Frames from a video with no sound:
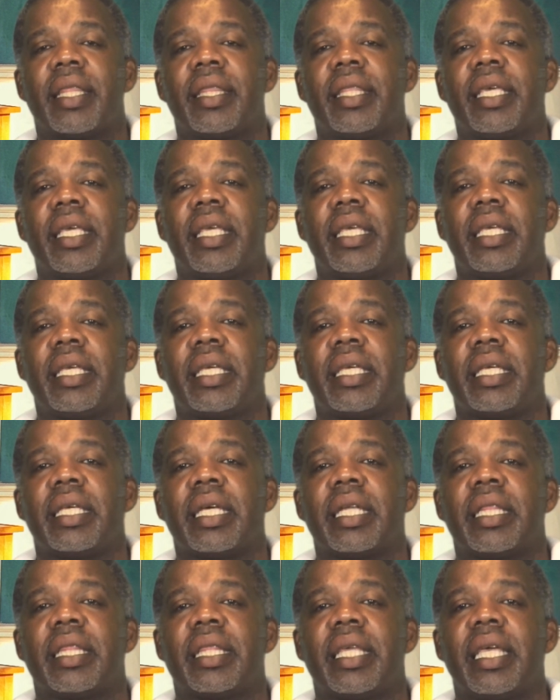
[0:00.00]
the
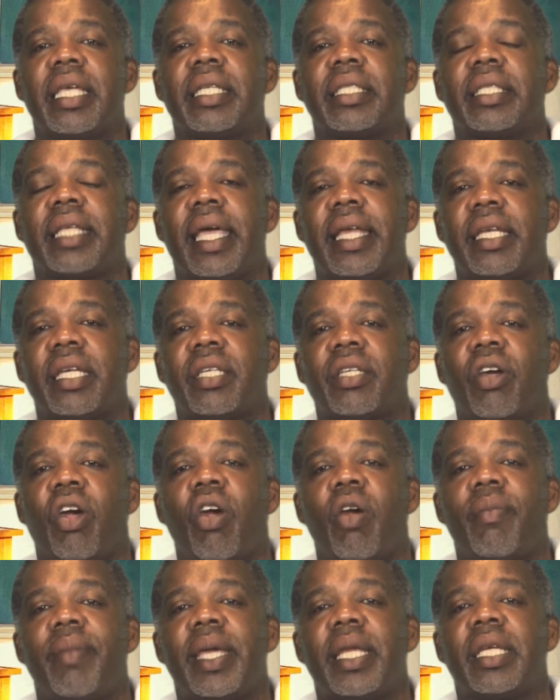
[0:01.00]
things that
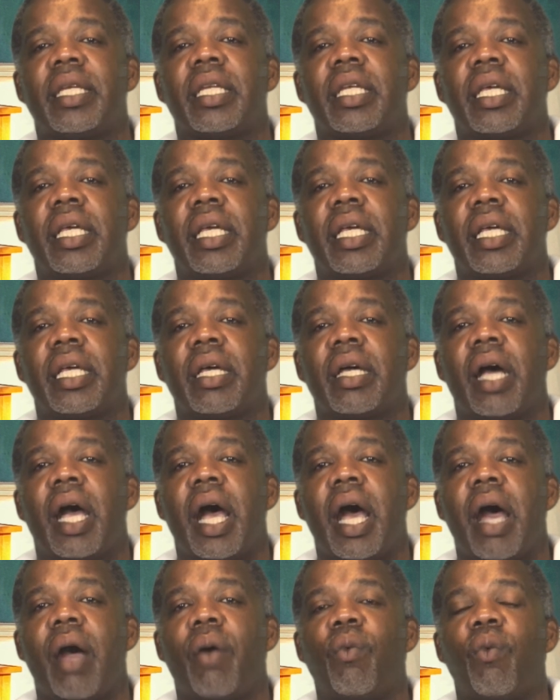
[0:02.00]
determine
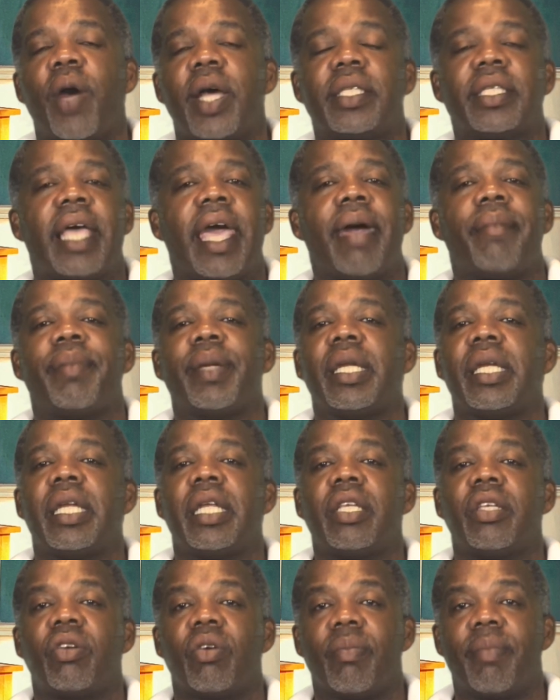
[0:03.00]
what's happening
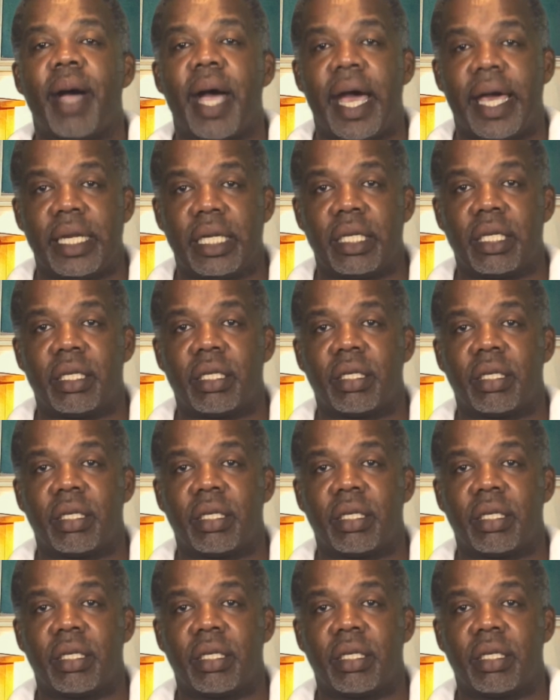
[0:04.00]
in your body.